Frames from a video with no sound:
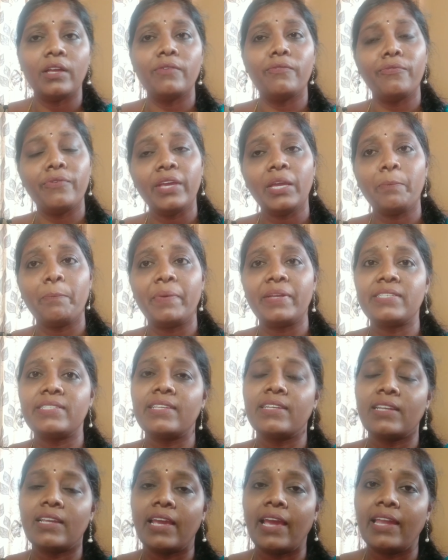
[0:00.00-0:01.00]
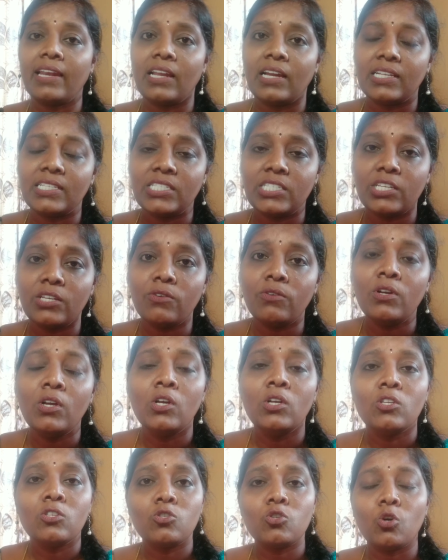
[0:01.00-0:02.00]
weak person can
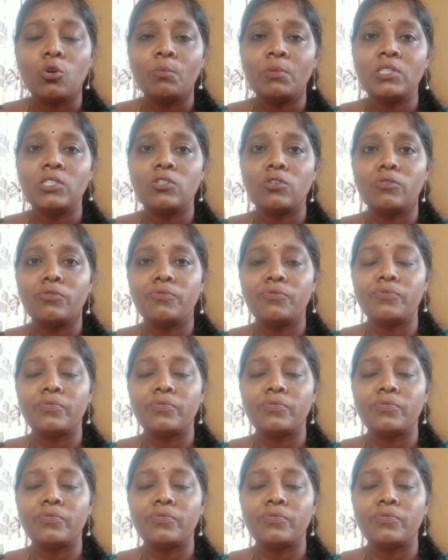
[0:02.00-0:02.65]
achieve so much of